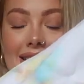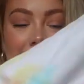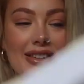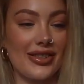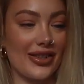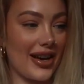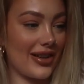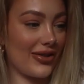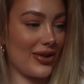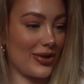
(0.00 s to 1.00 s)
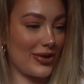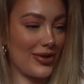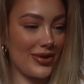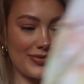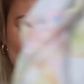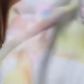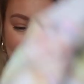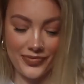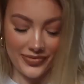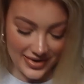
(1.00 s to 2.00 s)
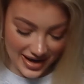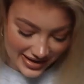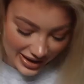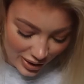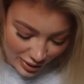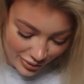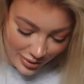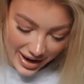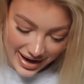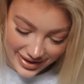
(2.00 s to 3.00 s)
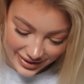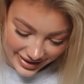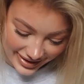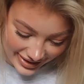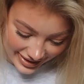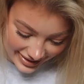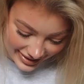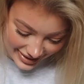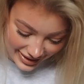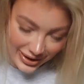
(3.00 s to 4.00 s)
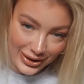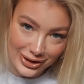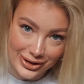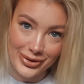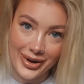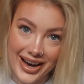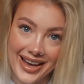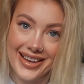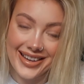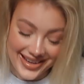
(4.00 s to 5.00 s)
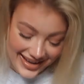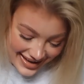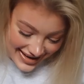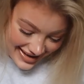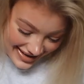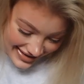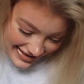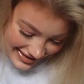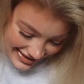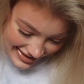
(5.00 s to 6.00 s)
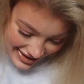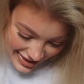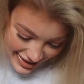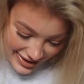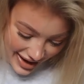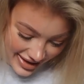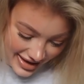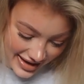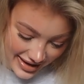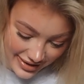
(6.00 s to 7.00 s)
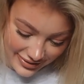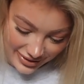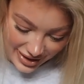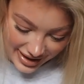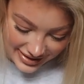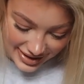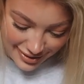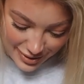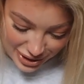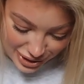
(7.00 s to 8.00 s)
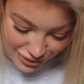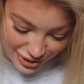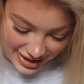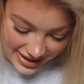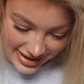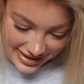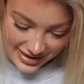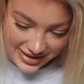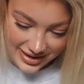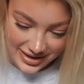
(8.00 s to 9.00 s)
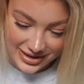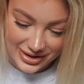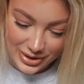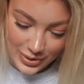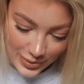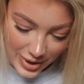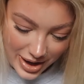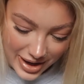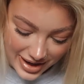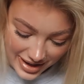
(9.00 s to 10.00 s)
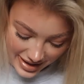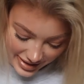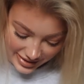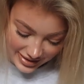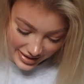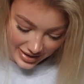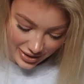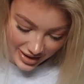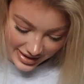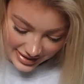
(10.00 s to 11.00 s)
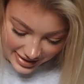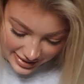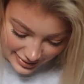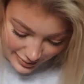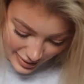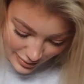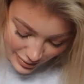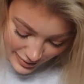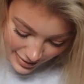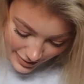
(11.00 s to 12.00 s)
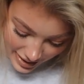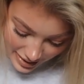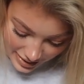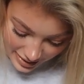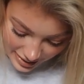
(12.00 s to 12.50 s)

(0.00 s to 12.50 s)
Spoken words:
It looks kind of cool. There's a lot of white on it though. A lot of white. So I think for next time I just really need to square it into the creases a bit more maybe.